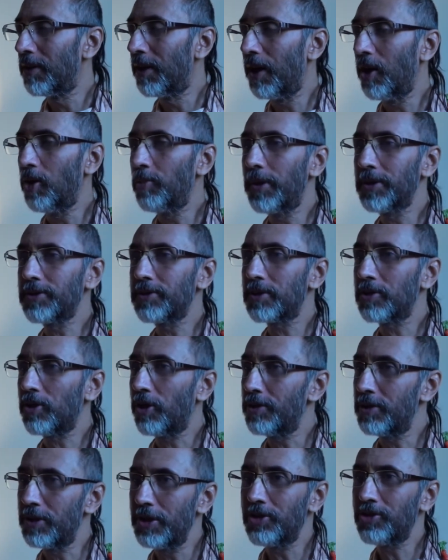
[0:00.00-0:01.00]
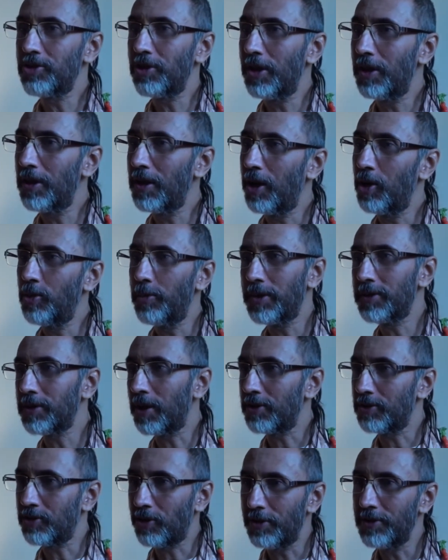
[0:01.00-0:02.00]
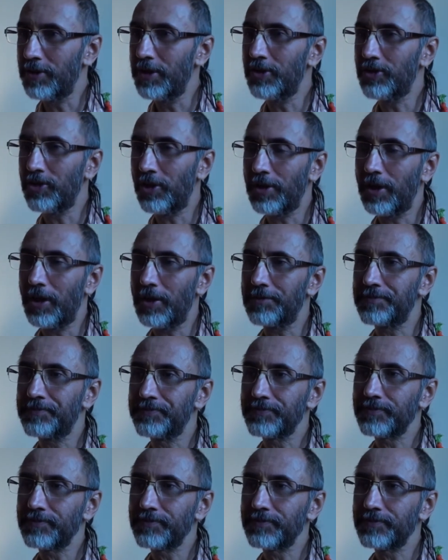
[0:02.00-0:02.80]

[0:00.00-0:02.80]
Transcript: how much conditional, how much unconditional.